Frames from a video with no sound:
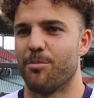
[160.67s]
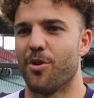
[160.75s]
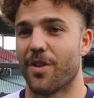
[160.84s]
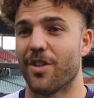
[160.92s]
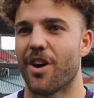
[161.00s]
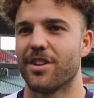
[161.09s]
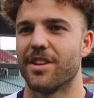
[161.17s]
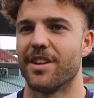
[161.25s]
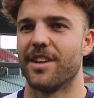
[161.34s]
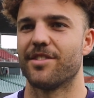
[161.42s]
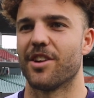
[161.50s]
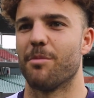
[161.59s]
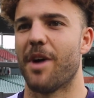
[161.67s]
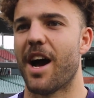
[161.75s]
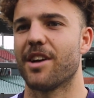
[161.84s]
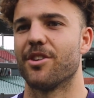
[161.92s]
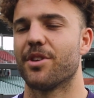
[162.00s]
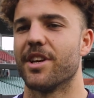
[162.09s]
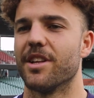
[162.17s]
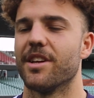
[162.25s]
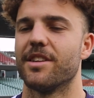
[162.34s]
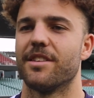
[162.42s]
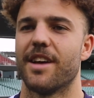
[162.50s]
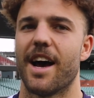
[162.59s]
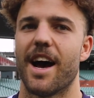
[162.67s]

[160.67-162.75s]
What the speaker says: more than likely that he's going to mark it or kill it.